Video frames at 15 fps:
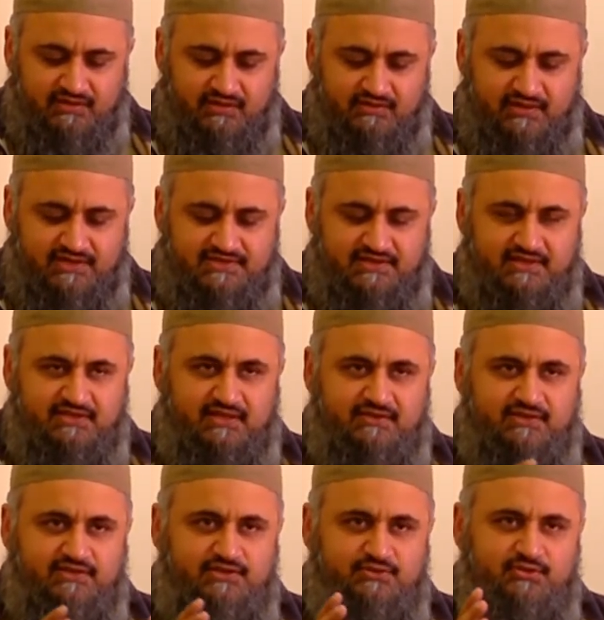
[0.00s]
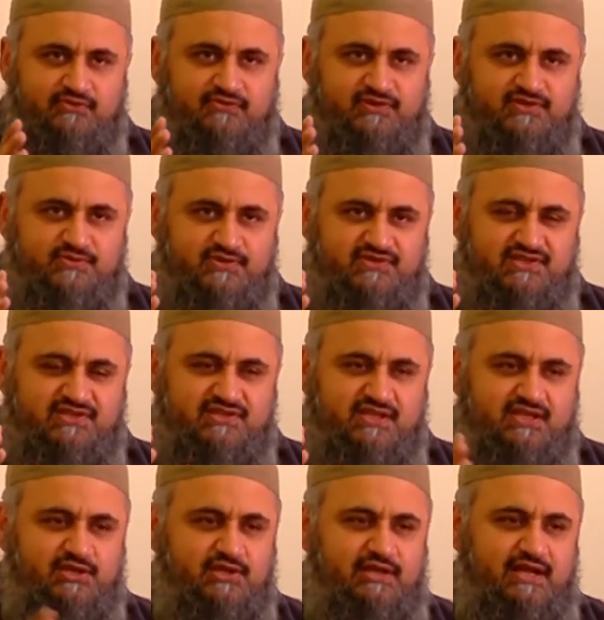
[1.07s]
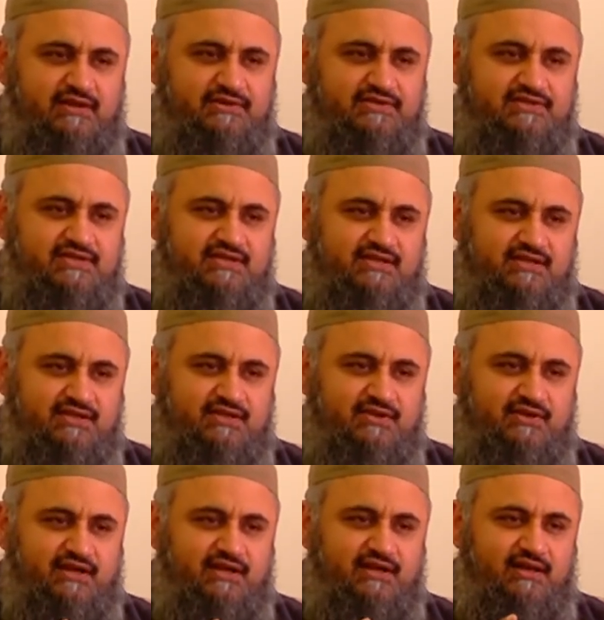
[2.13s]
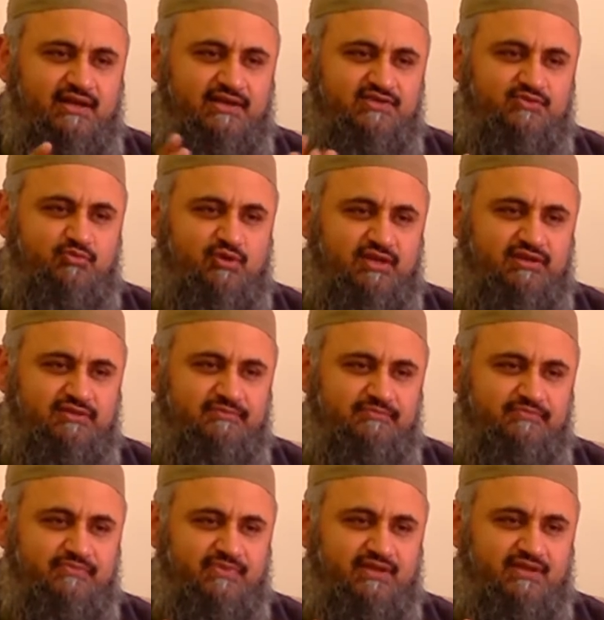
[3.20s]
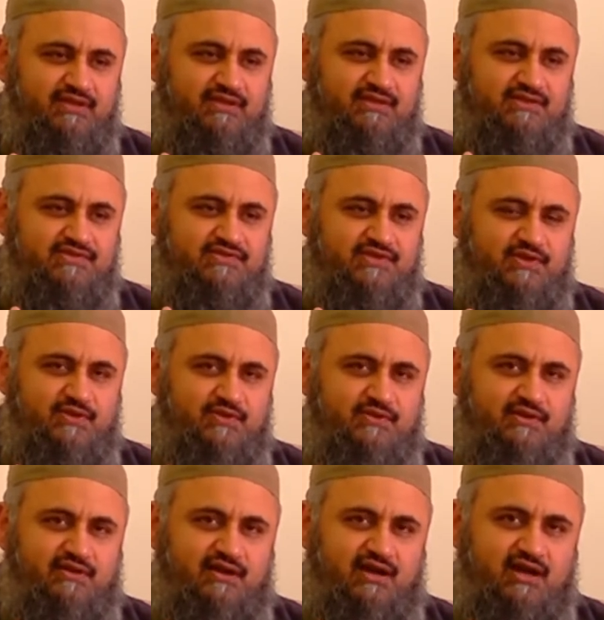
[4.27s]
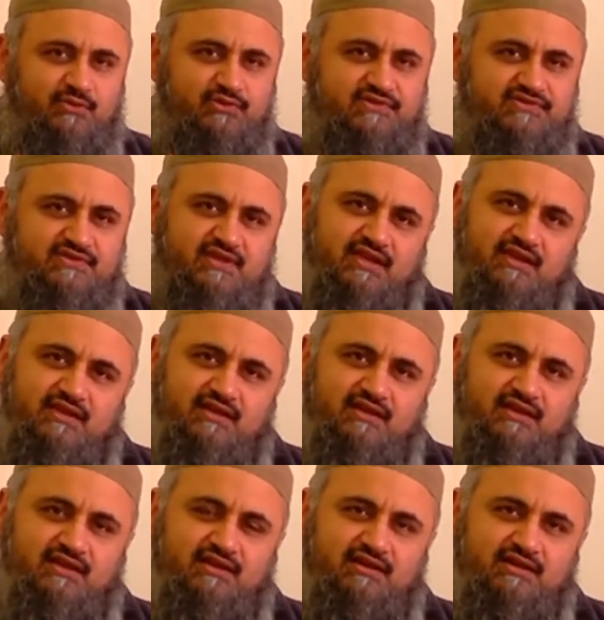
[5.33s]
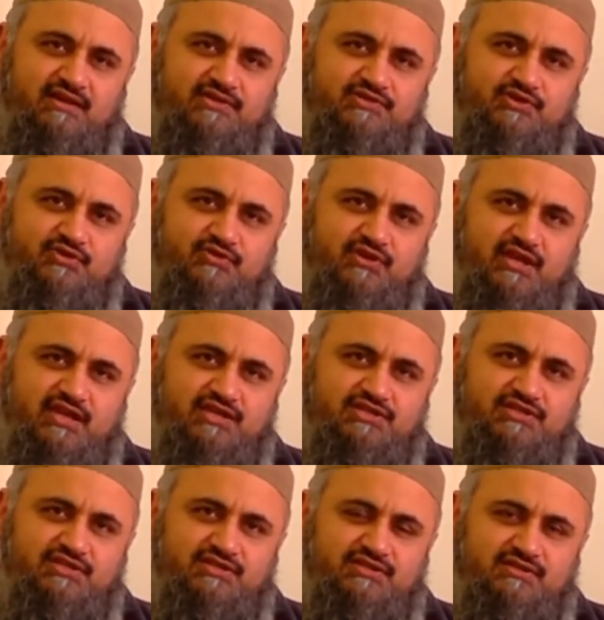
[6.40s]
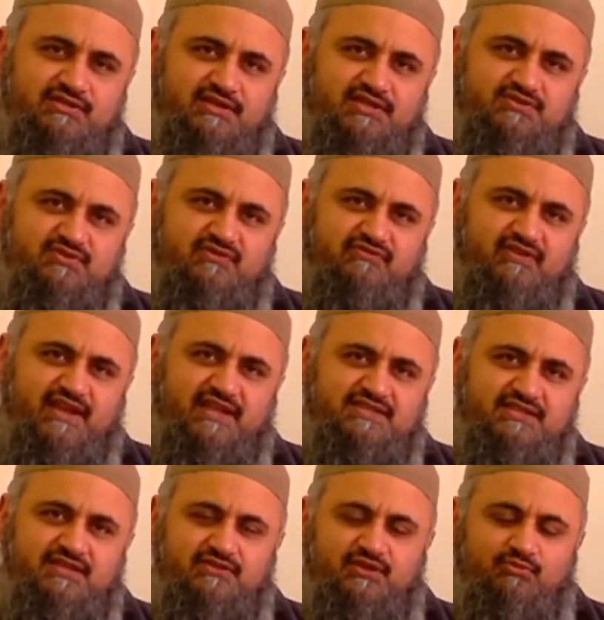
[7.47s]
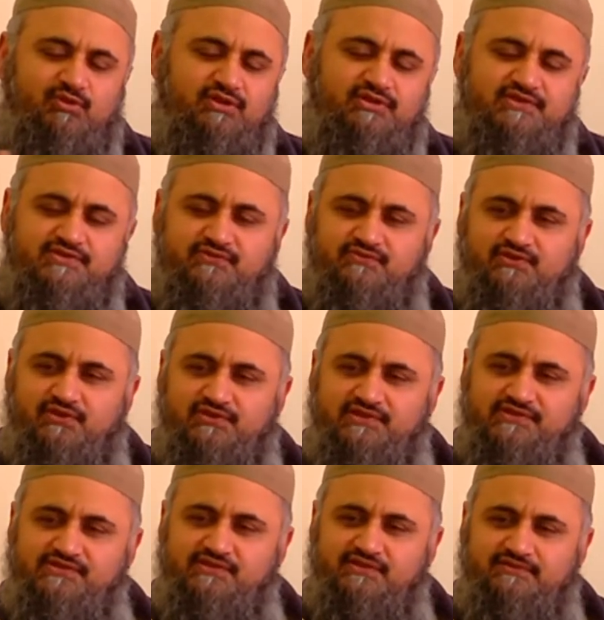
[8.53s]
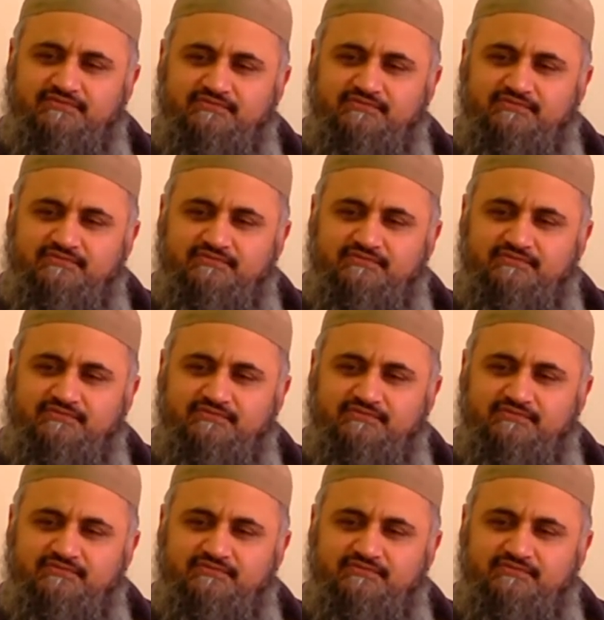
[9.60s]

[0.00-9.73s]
They said the universe was a singularity. You know, Allah is one. So I would say Allah's creation is reflected in the oneness of God, isn't it?